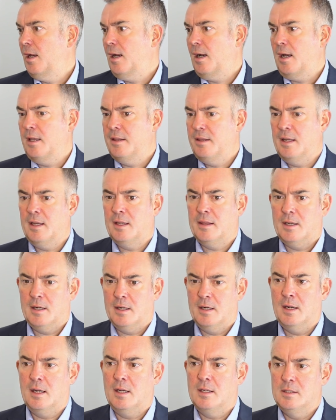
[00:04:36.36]
I think they're
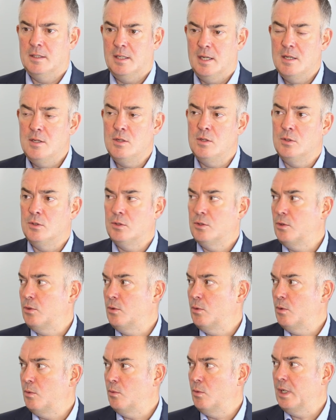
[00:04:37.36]
going to continue
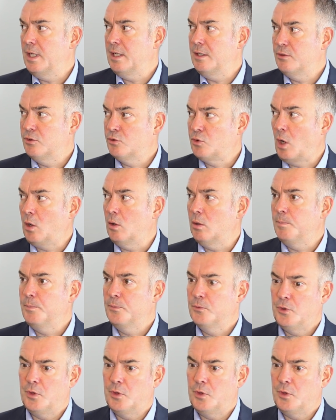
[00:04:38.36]
to really struggle.